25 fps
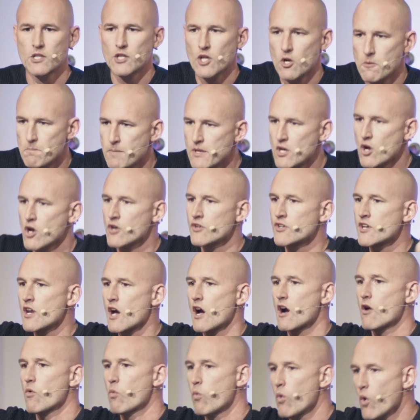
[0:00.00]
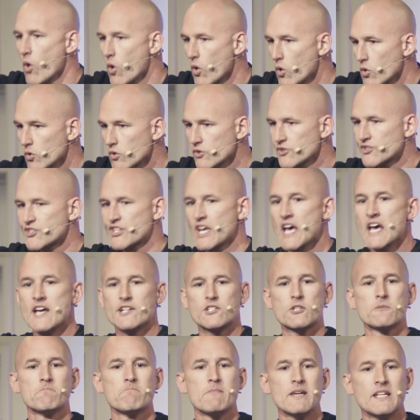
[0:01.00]
go beyond our walls,
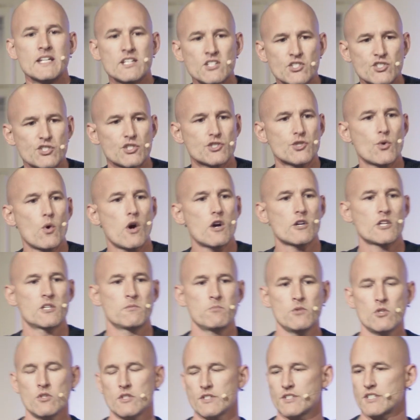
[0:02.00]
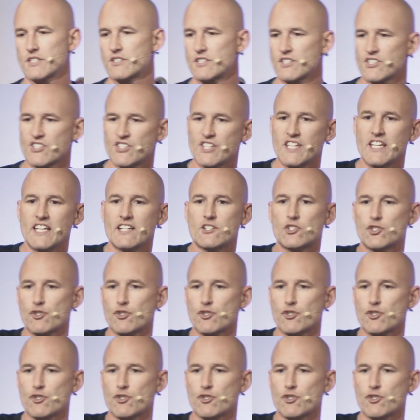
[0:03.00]
to minister to our community, to see it